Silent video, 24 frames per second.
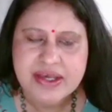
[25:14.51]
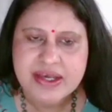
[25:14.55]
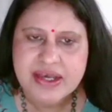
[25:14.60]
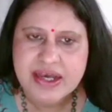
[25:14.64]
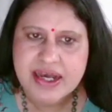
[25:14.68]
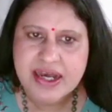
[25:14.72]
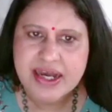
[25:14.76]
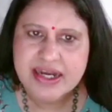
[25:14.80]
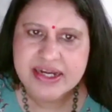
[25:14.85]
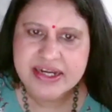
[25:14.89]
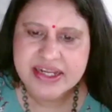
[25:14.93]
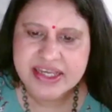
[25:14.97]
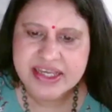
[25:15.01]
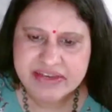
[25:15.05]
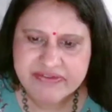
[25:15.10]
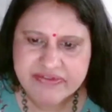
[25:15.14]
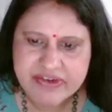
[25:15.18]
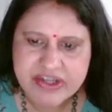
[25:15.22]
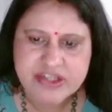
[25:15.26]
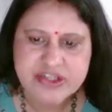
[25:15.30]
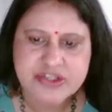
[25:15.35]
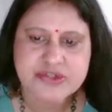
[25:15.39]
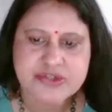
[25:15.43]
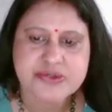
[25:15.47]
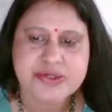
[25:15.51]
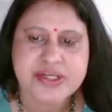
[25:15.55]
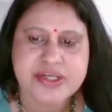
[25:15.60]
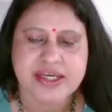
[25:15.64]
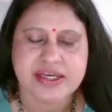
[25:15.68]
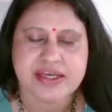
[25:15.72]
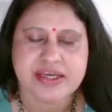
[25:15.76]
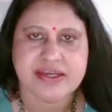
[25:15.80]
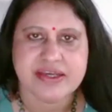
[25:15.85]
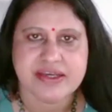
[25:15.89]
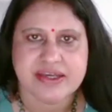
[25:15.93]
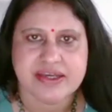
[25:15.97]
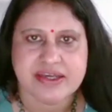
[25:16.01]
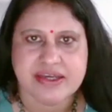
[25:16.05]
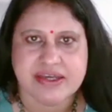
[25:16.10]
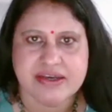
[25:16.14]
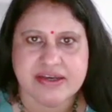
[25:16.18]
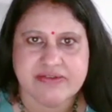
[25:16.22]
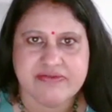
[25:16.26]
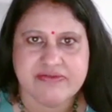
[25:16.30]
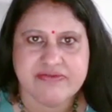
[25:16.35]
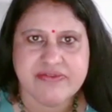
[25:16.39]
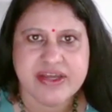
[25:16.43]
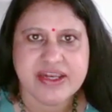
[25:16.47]
And even today,
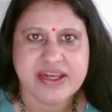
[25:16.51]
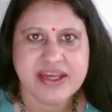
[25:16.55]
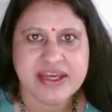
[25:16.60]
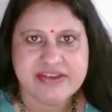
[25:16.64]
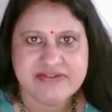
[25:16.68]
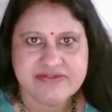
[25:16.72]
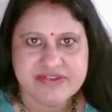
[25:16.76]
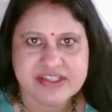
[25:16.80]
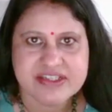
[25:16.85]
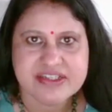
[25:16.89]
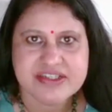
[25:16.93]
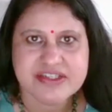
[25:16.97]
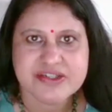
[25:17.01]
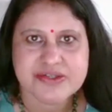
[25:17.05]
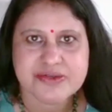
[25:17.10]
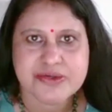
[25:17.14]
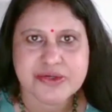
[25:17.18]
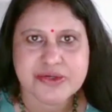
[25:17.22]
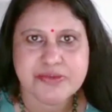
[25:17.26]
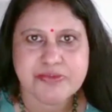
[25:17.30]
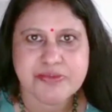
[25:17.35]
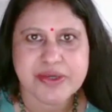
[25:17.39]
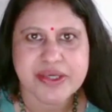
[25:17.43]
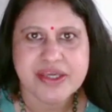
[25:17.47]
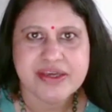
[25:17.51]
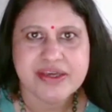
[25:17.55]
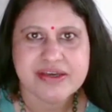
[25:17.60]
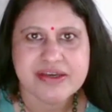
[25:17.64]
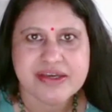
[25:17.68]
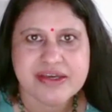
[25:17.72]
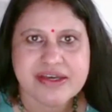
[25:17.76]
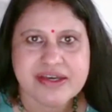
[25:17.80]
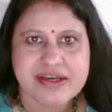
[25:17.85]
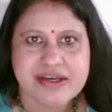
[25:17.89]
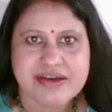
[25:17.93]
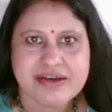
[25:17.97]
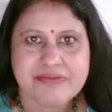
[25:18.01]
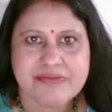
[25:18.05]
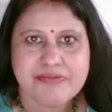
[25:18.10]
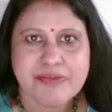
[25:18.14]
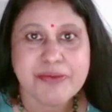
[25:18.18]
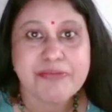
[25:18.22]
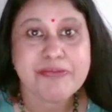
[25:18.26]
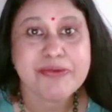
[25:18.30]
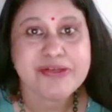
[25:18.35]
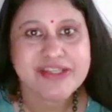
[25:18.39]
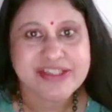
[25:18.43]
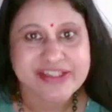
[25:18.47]
when I visit Udupi,
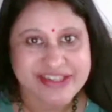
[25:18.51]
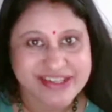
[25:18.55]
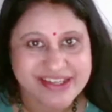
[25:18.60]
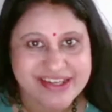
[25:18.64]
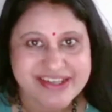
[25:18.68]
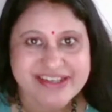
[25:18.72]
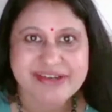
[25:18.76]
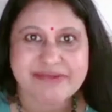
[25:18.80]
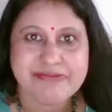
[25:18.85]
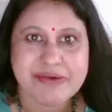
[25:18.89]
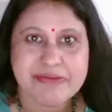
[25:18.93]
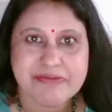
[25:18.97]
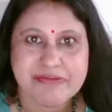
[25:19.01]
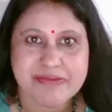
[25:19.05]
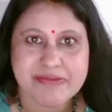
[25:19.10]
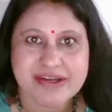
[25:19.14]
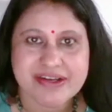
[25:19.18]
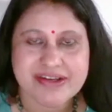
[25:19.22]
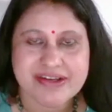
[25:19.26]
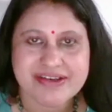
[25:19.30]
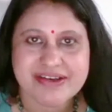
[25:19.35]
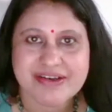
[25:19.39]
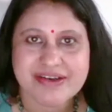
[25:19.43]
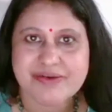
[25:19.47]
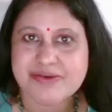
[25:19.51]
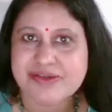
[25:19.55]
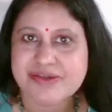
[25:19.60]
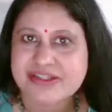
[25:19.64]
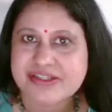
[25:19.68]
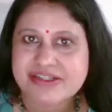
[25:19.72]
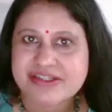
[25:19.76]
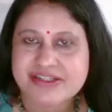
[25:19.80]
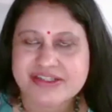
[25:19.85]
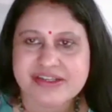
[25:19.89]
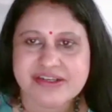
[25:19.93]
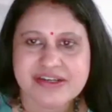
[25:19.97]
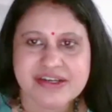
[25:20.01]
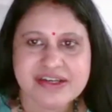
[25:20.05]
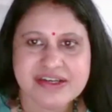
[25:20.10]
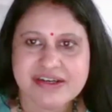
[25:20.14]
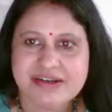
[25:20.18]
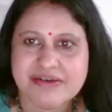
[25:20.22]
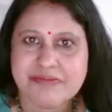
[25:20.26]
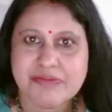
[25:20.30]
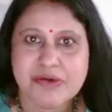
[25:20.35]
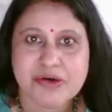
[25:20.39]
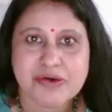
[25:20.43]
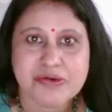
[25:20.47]
people still remember. Now it's
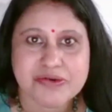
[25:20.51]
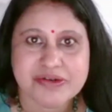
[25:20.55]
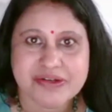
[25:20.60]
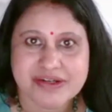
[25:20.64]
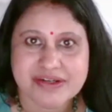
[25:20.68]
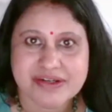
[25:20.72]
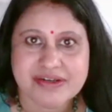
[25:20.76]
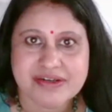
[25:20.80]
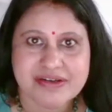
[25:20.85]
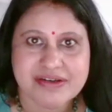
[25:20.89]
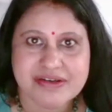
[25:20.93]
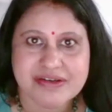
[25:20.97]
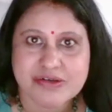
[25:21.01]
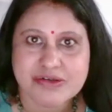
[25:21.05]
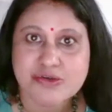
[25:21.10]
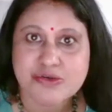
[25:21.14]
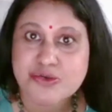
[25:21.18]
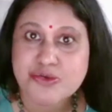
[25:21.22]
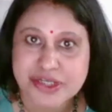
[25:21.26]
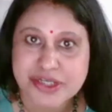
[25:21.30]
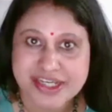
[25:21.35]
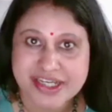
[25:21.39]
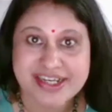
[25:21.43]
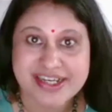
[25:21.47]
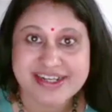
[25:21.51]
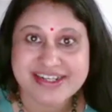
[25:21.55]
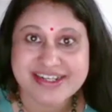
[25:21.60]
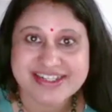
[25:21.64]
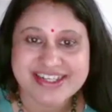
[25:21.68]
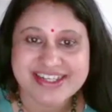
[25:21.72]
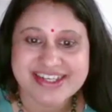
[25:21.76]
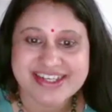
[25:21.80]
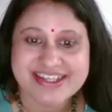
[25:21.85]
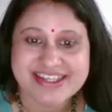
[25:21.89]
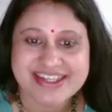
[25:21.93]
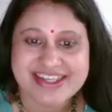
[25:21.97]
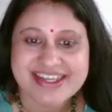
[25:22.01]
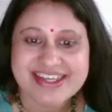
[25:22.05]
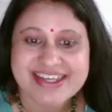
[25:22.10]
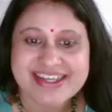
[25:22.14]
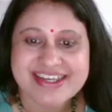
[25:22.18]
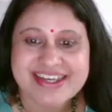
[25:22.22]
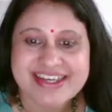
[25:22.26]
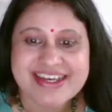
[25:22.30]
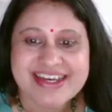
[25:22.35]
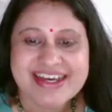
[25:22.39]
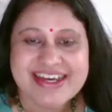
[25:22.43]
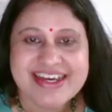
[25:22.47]
about 2 decades, I think,
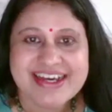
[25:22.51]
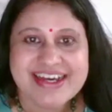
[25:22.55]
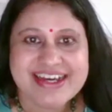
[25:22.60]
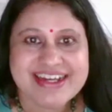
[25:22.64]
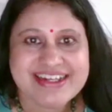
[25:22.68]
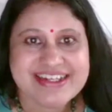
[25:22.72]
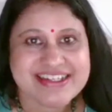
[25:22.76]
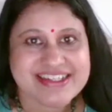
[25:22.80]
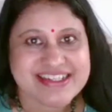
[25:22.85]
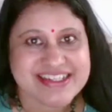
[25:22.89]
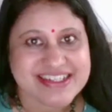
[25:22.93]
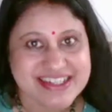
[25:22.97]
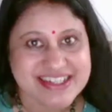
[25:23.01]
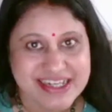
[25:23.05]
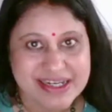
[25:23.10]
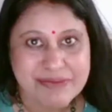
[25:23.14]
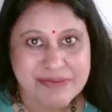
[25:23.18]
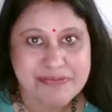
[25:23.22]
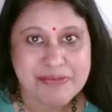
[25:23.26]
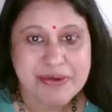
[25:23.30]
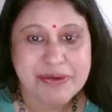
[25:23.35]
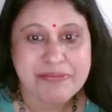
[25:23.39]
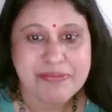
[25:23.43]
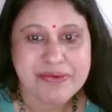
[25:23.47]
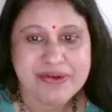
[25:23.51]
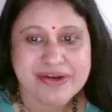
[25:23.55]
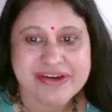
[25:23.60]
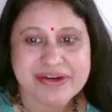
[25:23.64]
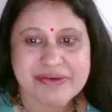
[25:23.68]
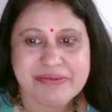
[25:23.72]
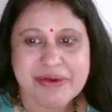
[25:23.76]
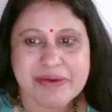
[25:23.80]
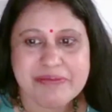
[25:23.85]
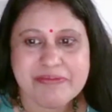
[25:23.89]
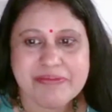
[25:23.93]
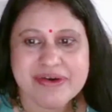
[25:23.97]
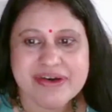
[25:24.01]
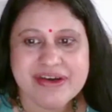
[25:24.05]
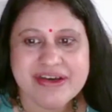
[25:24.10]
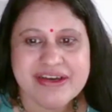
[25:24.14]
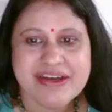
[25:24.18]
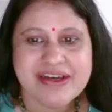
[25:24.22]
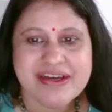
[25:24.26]
and still people remember.